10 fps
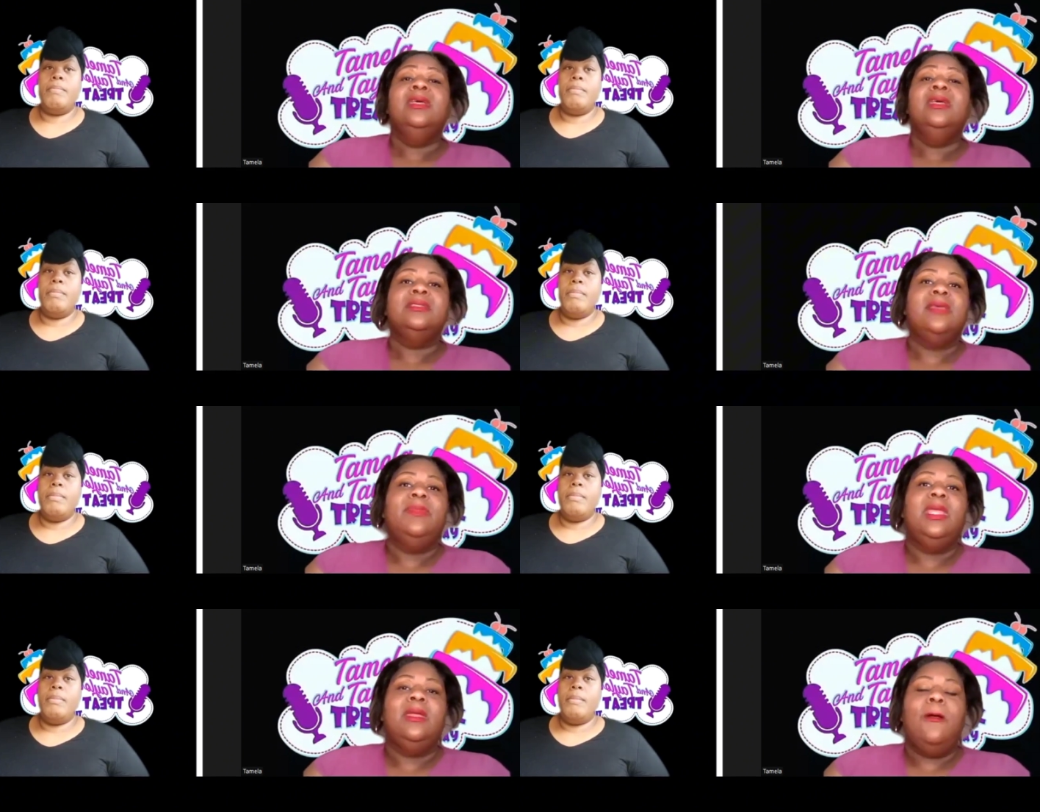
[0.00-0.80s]

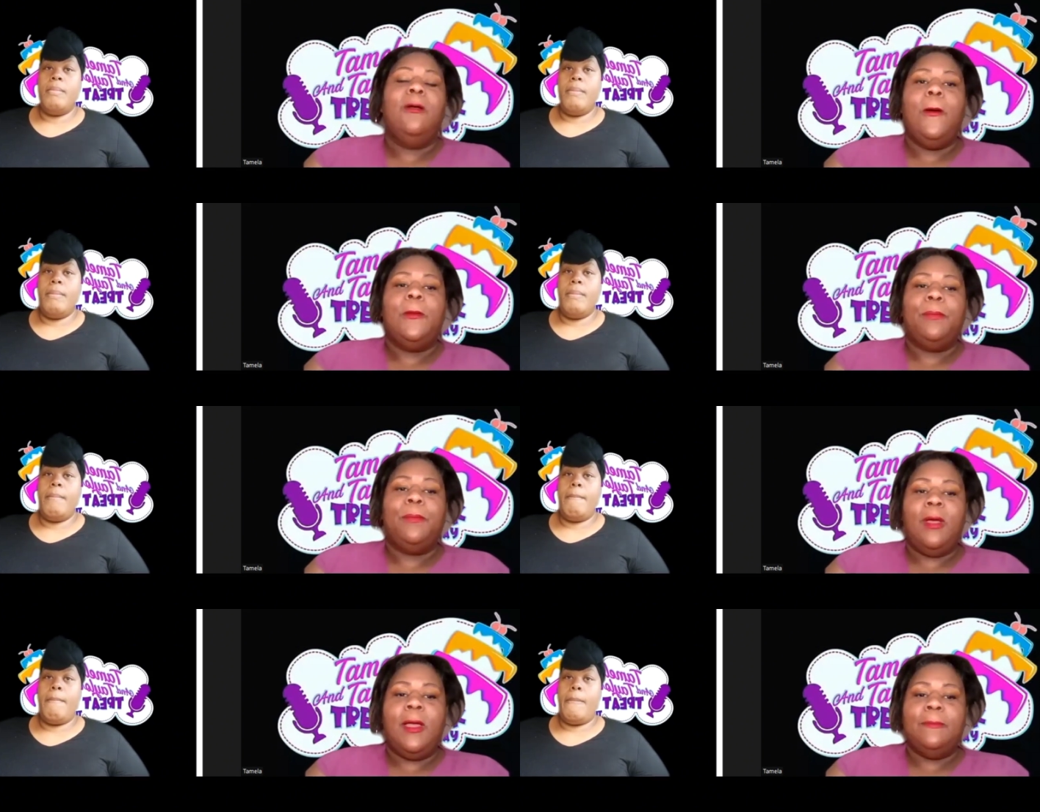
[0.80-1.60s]
Speaker 1: Something called
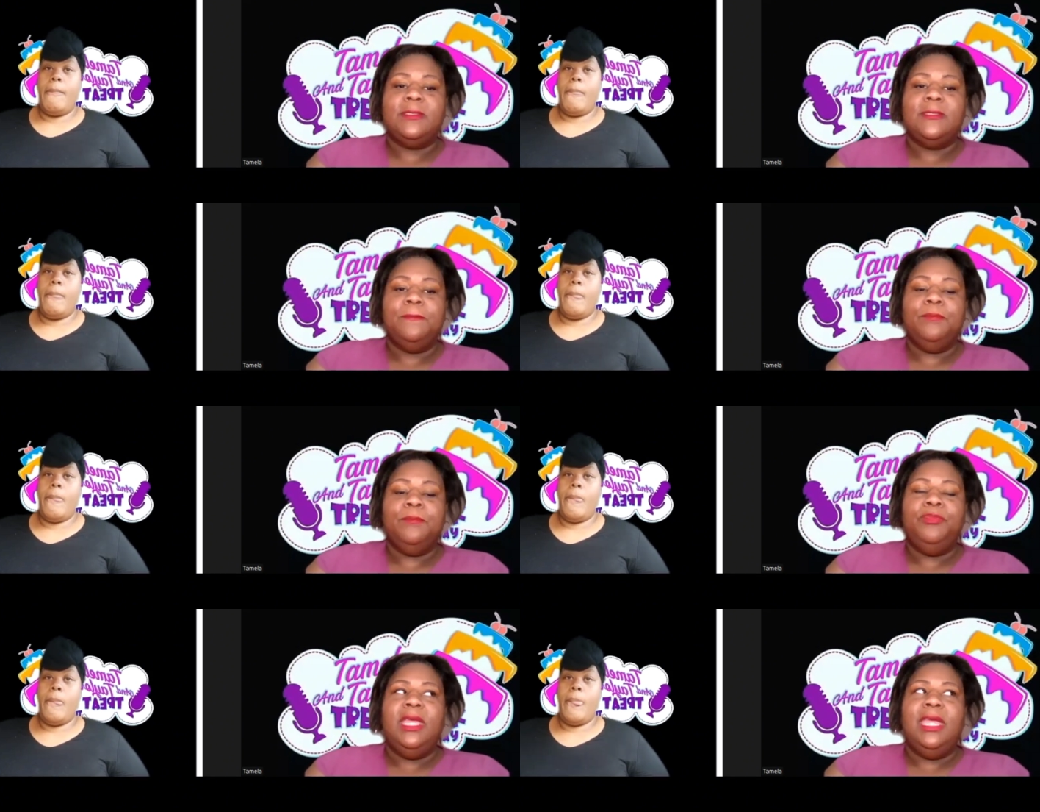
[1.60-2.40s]
prompts.
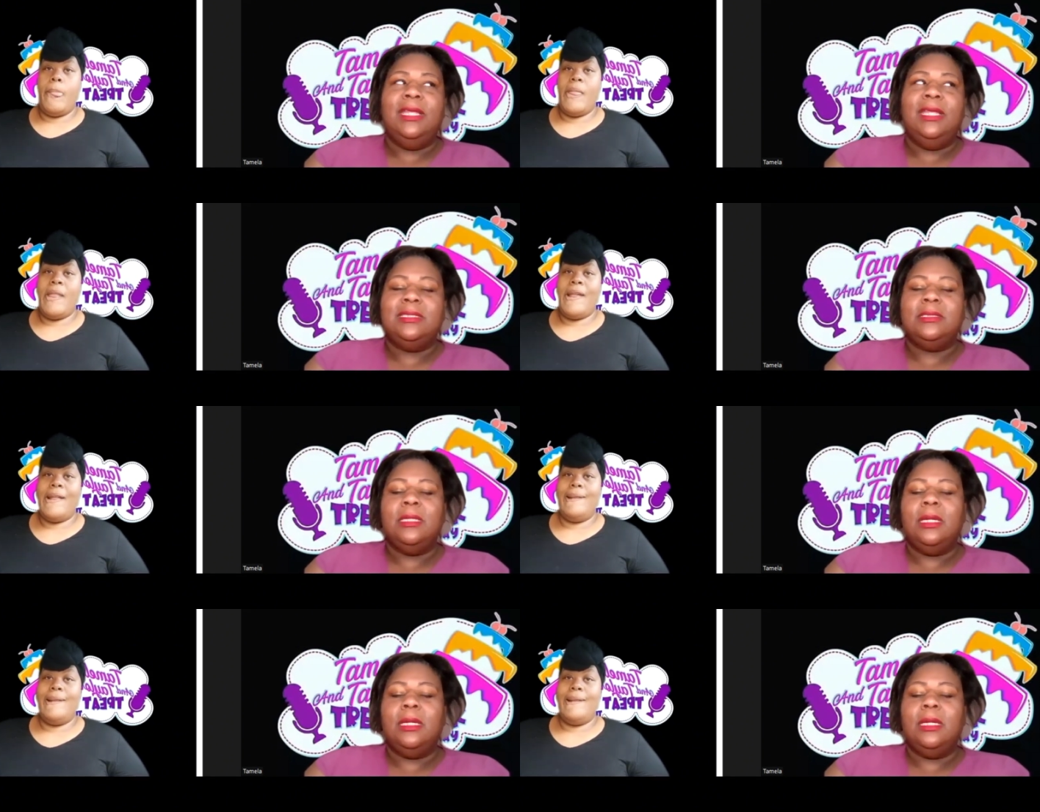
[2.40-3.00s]
And it's